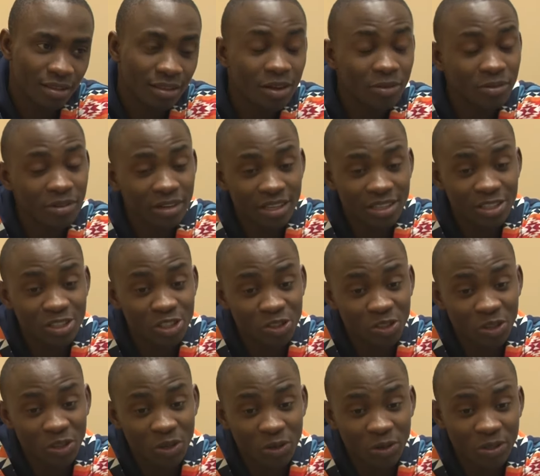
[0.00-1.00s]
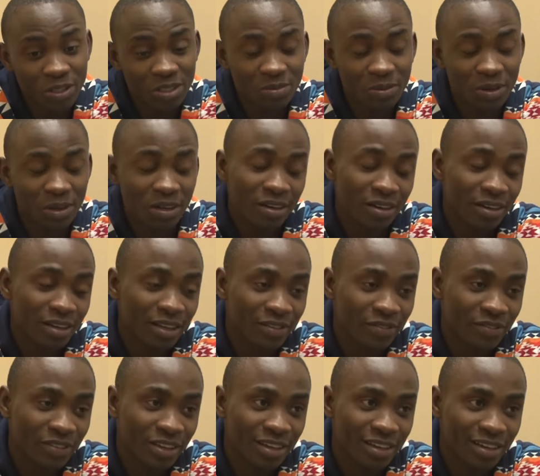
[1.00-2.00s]
really struggles, but if
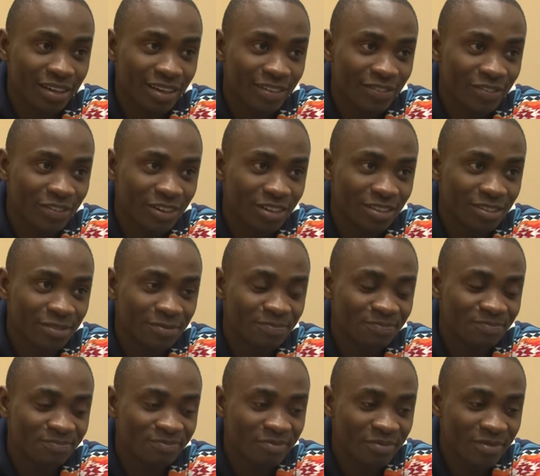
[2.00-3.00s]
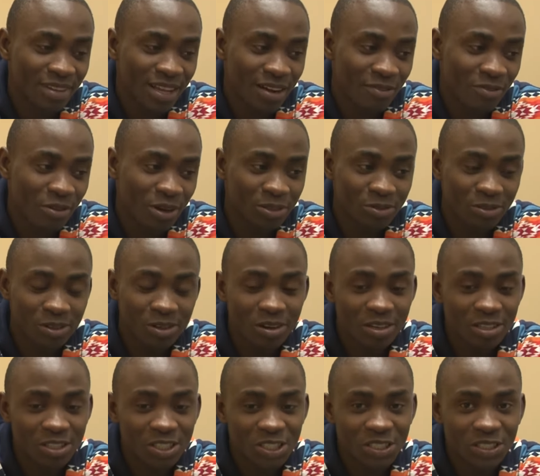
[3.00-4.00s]
we have to call
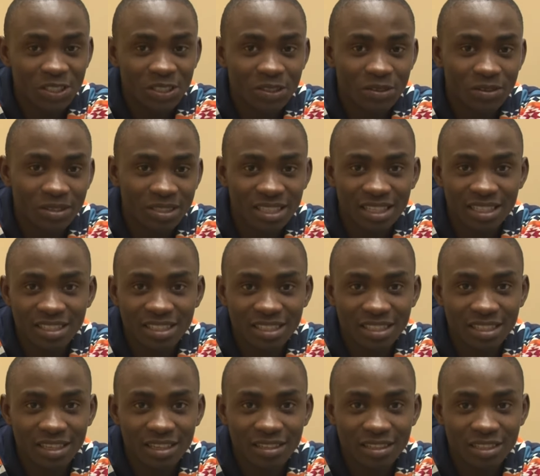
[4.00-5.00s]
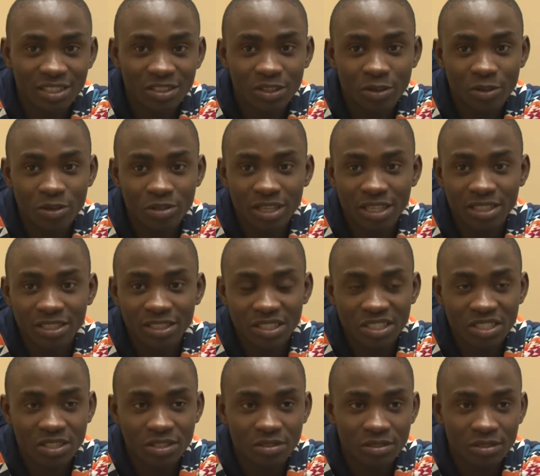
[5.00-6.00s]
it struggles, I think the struggles are
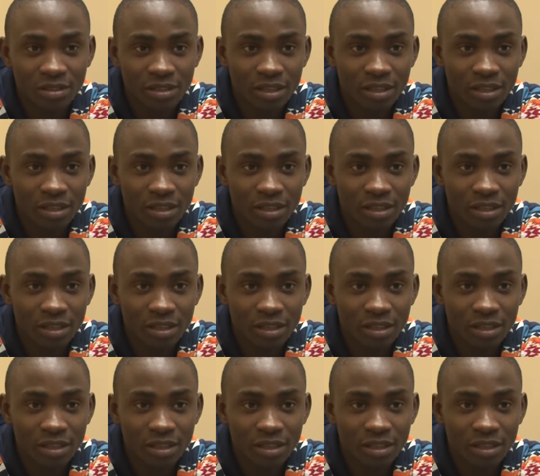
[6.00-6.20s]
just to